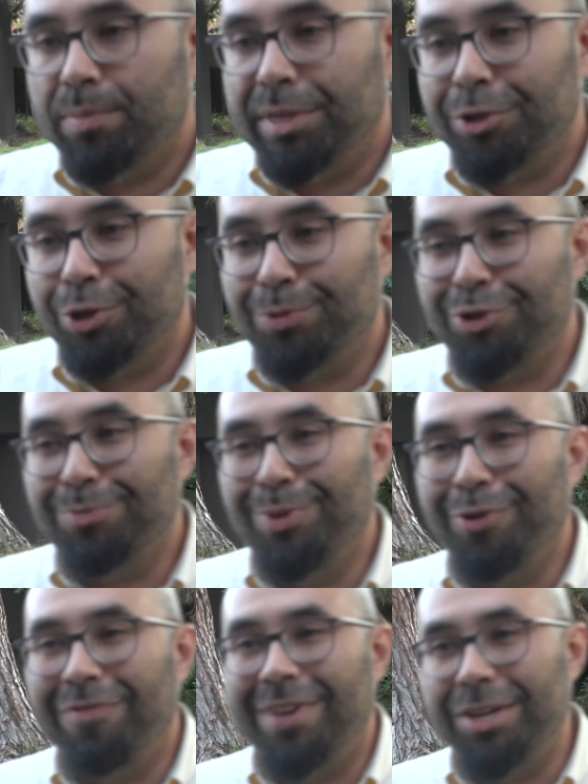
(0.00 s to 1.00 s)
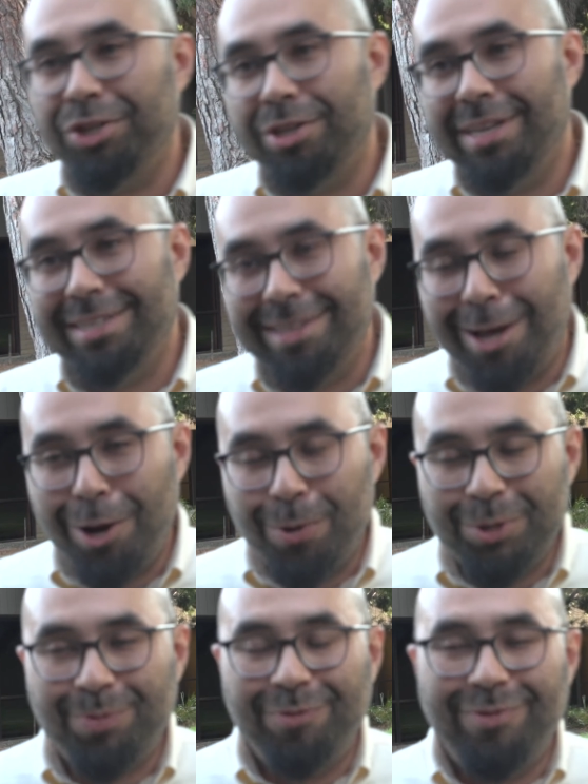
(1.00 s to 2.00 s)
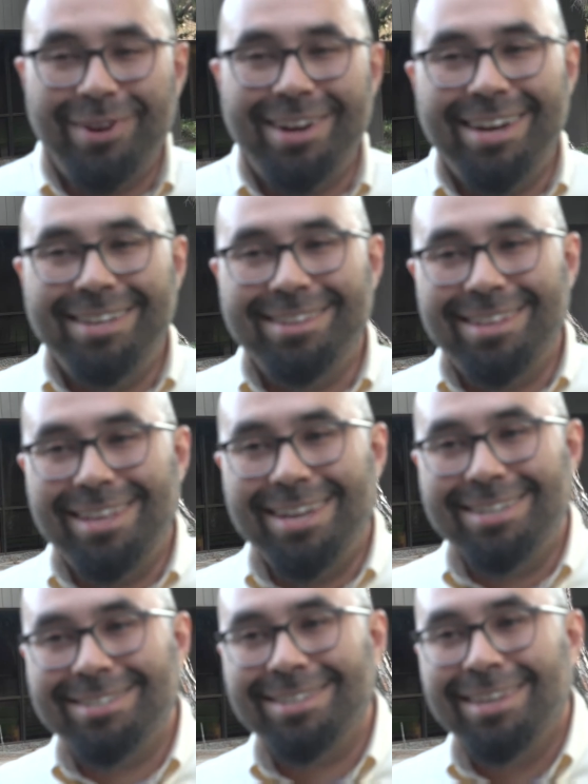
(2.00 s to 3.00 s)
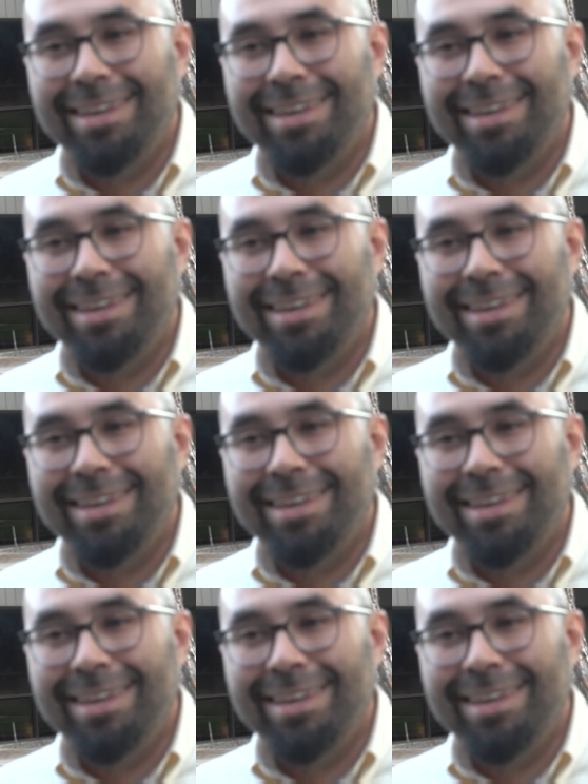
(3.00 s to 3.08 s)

but in terms of the motivation has not always been very high in the class.